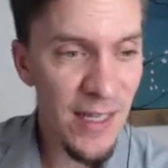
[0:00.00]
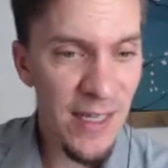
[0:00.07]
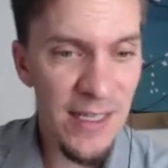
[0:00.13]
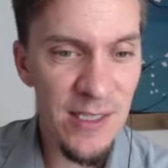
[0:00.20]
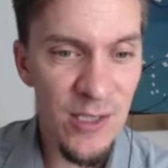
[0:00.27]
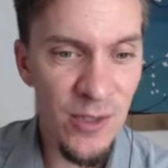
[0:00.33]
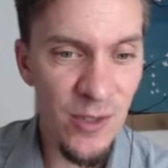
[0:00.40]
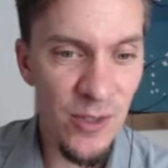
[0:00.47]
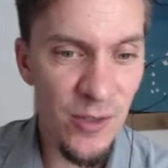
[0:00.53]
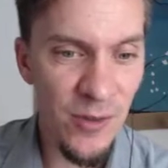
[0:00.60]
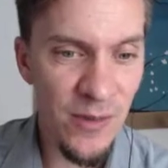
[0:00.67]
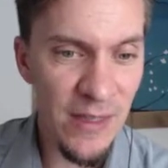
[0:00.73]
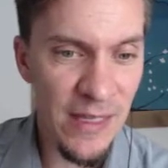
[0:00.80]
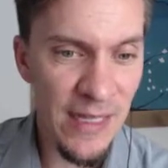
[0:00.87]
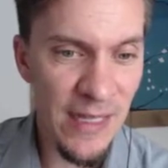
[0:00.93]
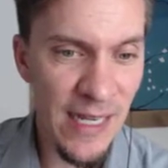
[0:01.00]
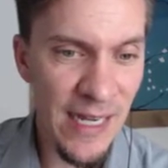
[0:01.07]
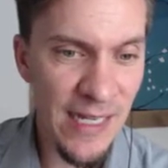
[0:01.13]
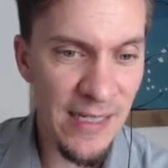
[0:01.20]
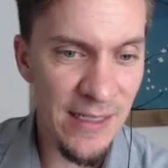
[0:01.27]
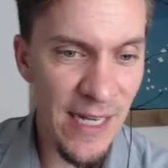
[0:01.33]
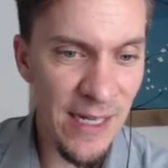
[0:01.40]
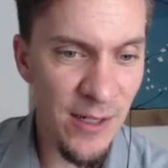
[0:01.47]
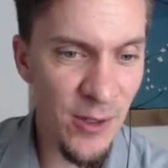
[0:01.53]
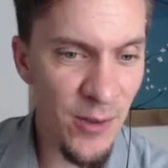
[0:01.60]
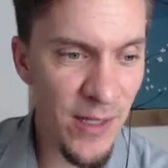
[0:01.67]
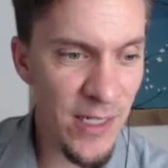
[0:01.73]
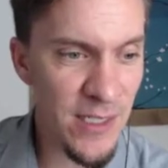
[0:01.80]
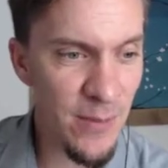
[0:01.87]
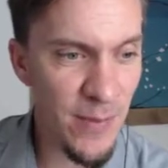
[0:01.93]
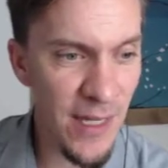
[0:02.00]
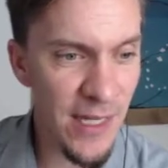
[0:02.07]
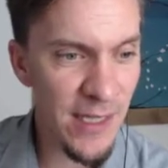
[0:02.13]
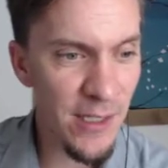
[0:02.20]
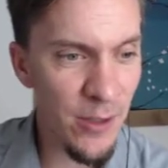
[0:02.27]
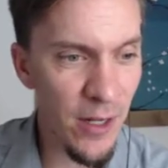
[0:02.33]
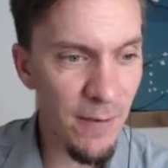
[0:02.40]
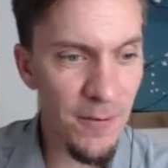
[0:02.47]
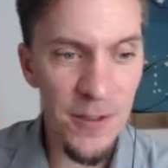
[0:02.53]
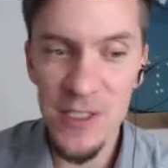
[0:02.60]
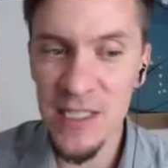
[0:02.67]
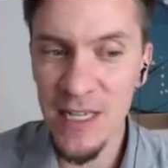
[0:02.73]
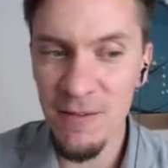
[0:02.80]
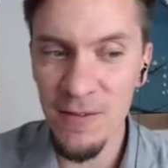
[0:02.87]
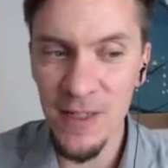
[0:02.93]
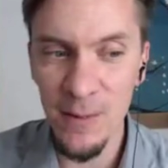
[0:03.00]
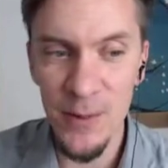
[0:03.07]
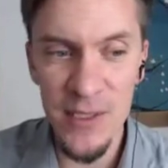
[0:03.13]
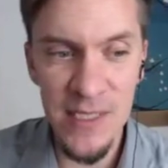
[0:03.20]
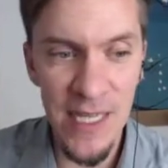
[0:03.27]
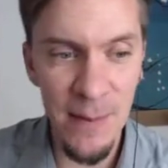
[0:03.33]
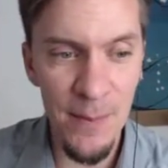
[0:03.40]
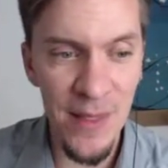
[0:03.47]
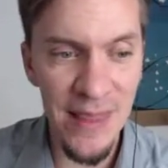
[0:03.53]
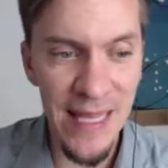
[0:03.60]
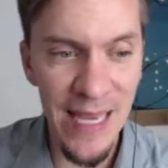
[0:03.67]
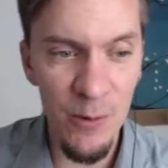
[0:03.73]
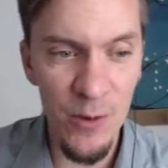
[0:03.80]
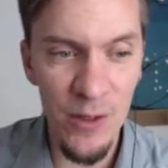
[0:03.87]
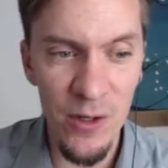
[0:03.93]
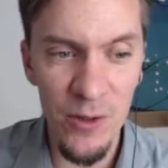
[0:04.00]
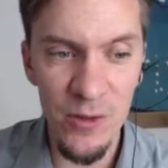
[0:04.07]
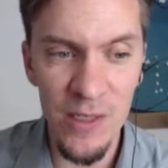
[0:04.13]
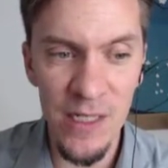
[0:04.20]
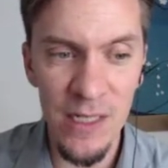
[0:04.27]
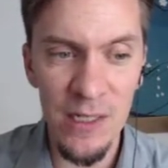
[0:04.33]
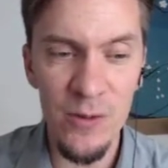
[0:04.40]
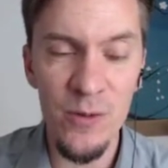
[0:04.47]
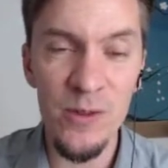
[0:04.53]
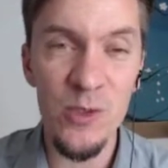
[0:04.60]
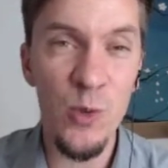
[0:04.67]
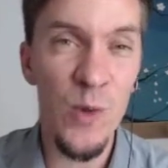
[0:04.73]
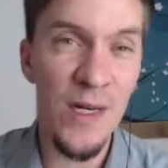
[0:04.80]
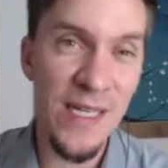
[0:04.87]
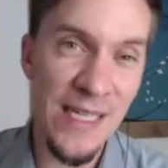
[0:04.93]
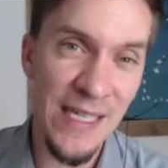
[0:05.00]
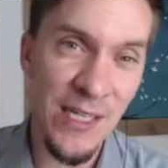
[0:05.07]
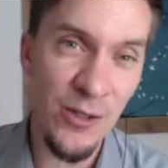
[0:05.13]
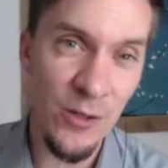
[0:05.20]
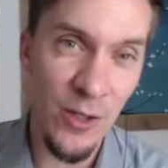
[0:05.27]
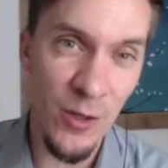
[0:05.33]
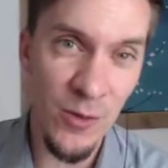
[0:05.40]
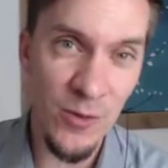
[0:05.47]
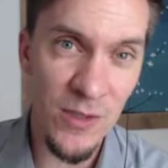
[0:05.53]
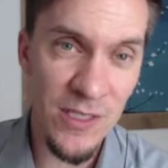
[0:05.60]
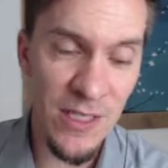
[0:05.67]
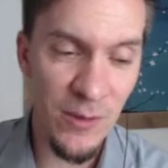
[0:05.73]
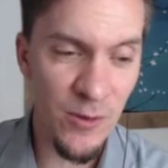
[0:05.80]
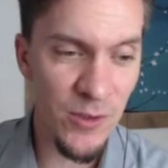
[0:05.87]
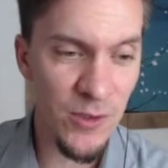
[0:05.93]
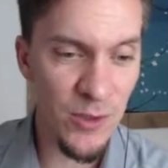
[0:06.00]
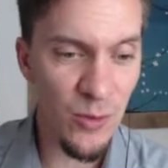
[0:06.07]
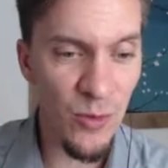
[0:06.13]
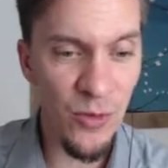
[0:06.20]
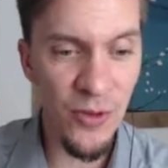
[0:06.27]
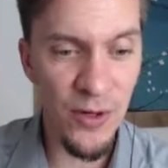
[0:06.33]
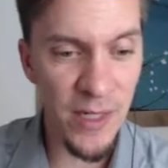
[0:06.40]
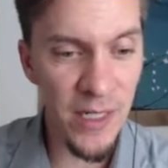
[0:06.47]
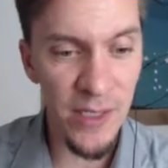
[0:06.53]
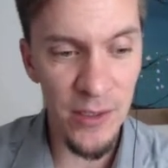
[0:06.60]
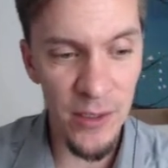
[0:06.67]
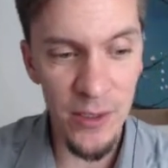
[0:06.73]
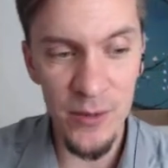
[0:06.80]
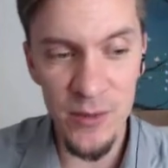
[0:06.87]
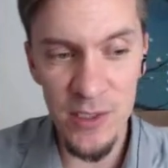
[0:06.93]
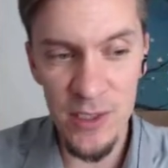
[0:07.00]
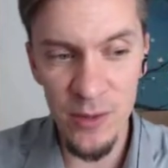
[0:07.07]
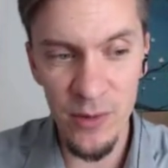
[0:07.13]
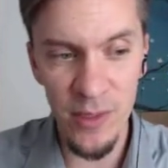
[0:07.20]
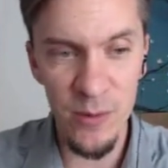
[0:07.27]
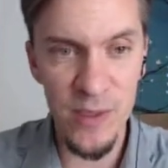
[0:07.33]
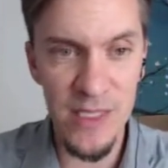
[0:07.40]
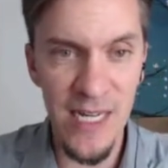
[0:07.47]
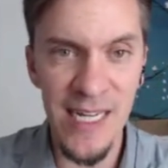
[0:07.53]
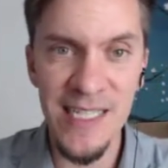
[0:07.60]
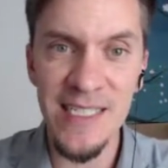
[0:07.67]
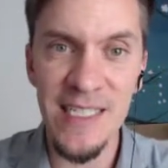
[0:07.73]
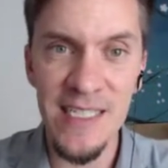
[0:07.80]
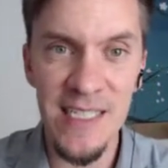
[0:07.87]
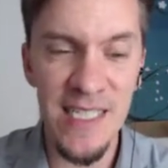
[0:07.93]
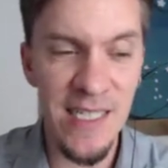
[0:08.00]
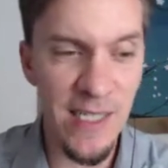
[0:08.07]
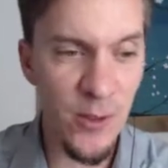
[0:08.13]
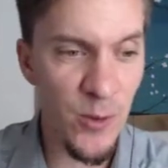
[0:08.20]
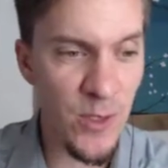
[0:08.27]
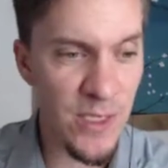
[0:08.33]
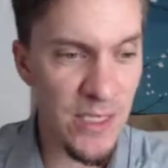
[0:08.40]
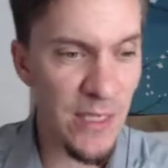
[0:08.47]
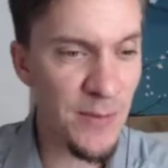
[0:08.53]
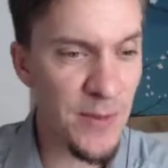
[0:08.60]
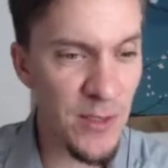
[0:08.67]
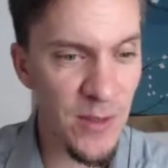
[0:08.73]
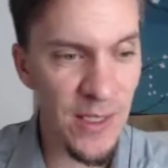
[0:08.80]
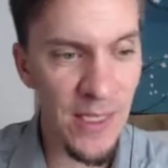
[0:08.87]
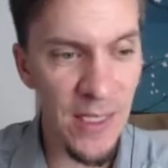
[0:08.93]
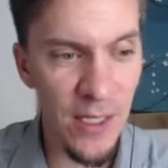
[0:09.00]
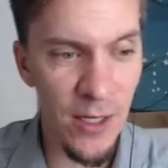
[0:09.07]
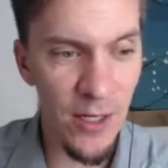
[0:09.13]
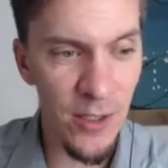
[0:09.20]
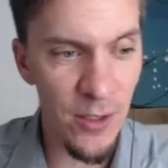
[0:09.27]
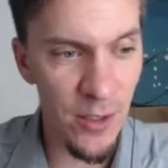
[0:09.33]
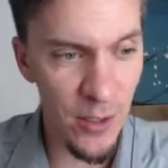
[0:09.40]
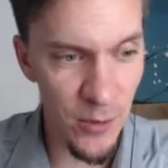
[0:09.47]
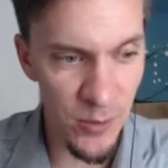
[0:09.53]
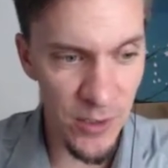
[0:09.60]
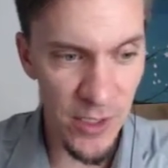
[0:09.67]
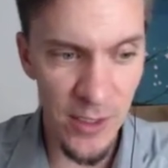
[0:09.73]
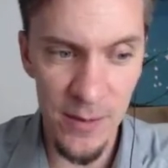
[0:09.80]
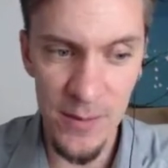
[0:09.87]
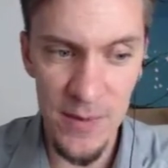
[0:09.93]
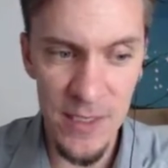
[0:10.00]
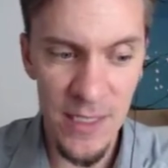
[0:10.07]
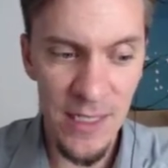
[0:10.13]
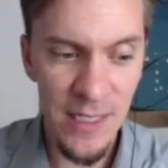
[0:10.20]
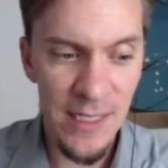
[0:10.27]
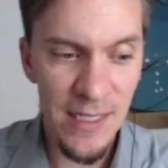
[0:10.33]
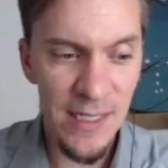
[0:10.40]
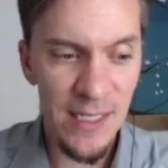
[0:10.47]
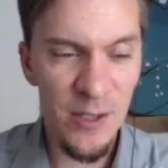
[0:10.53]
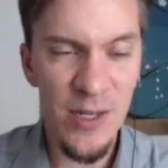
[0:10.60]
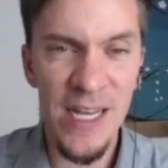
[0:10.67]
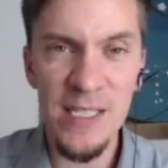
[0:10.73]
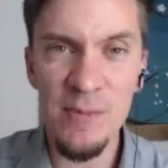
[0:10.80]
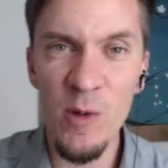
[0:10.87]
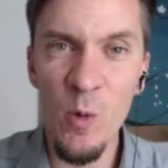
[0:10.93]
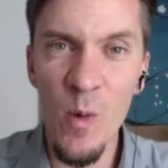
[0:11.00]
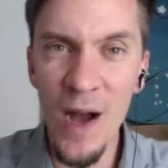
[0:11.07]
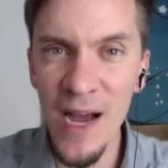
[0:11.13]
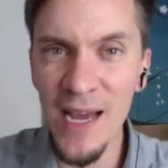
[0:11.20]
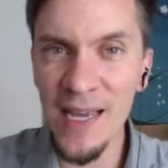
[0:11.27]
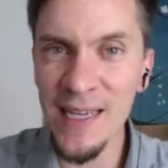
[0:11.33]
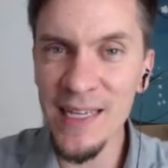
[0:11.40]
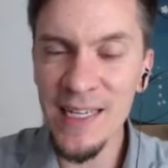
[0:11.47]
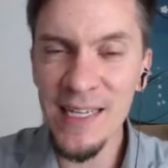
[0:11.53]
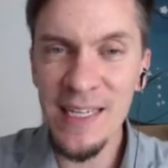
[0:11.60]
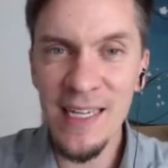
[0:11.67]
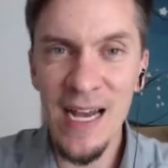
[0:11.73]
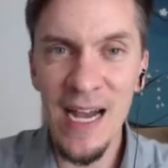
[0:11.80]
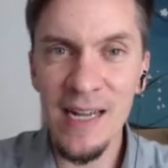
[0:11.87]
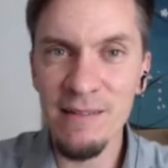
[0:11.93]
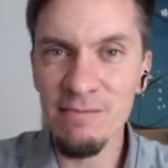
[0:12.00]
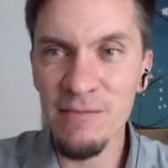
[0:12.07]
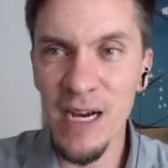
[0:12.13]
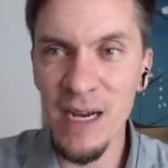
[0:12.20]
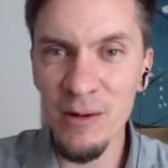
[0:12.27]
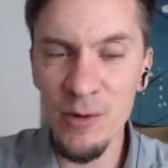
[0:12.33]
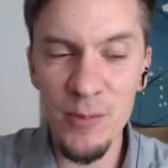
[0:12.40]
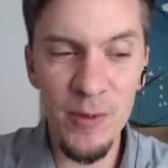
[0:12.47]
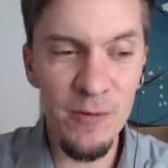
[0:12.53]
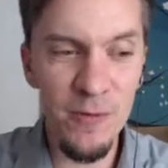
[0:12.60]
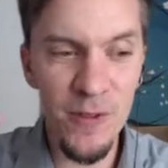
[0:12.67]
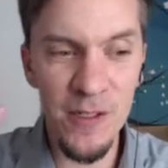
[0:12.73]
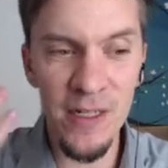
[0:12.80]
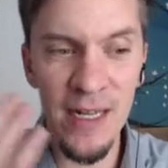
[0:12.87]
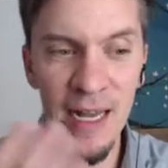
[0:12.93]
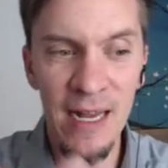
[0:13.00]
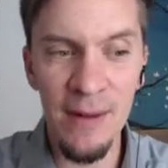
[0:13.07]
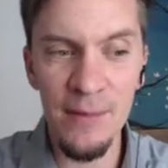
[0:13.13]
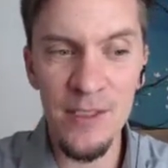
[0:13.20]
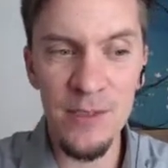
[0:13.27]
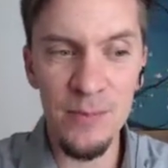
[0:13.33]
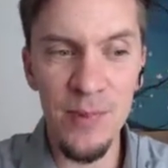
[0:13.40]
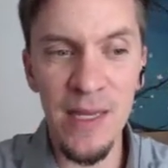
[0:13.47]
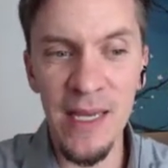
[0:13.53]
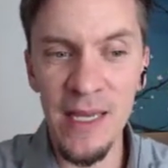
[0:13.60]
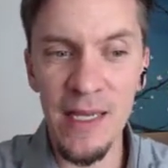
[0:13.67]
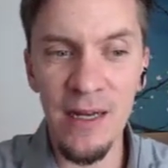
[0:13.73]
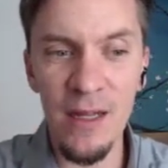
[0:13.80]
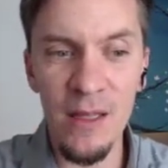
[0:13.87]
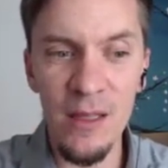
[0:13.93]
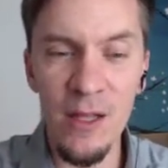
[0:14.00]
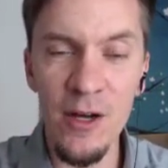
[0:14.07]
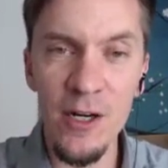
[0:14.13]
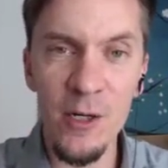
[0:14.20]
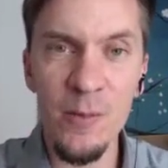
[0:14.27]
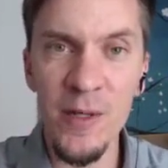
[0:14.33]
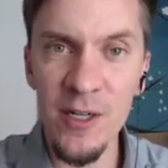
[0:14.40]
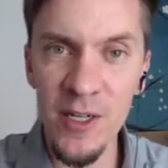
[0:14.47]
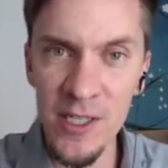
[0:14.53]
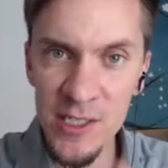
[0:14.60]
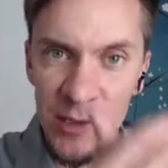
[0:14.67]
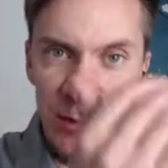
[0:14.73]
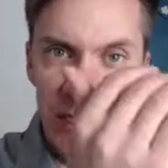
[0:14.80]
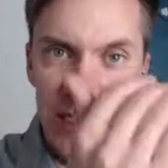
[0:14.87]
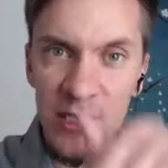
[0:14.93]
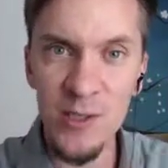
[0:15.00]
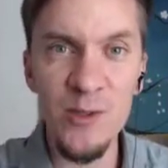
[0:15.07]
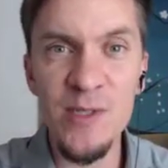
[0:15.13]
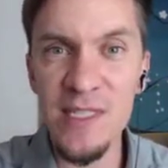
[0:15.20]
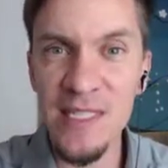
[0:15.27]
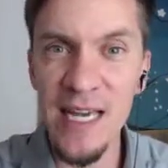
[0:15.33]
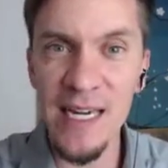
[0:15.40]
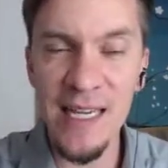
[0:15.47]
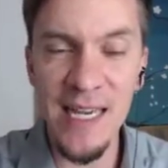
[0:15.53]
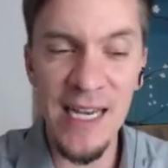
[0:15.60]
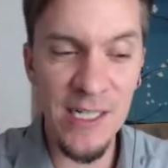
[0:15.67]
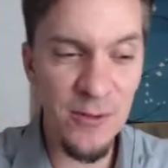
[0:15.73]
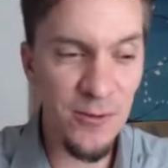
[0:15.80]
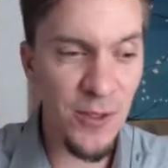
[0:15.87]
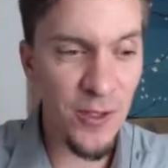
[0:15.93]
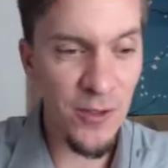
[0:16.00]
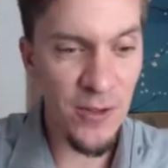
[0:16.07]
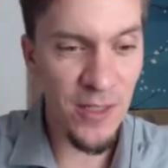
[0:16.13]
And so I know there's a bank that will offer 70%, but they will only do 20-year loans. They won't do 30-year loans. So it was nice to see there were some doing longer loan terms. You asked me why. I would prefer to pay a longer period to reduce that cash flow,